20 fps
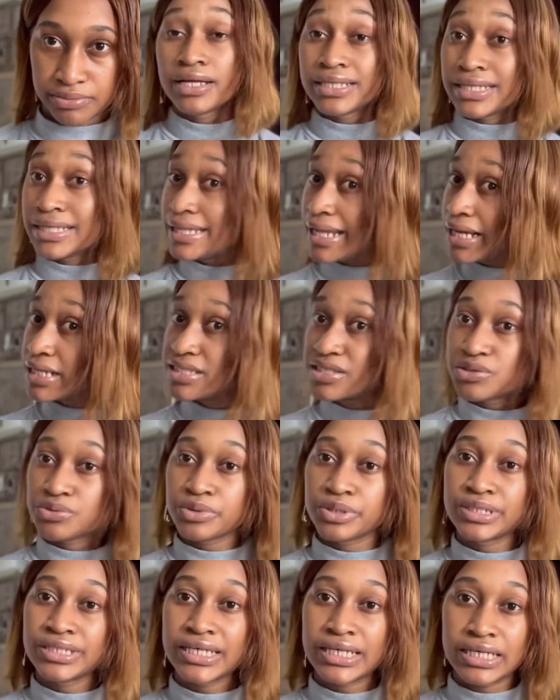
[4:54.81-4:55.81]
The next
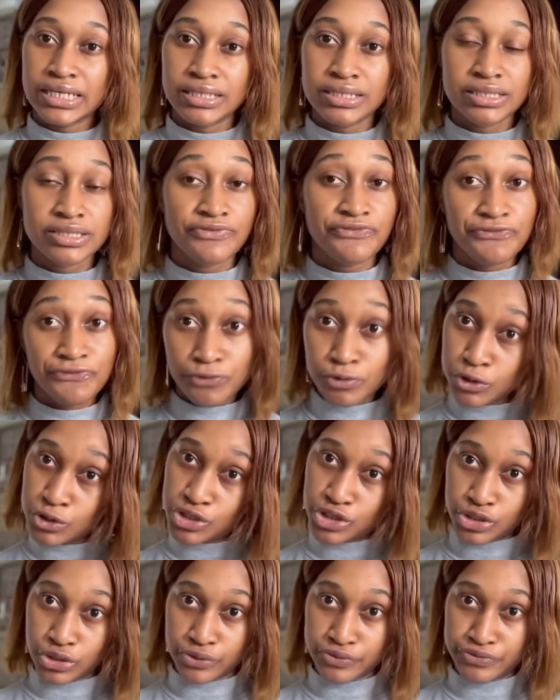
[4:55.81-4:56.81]
one is
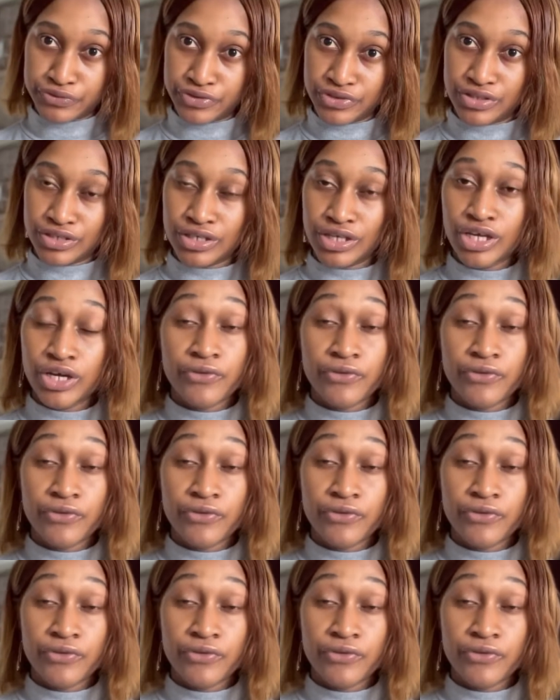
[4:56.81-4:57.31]
foodstuffs.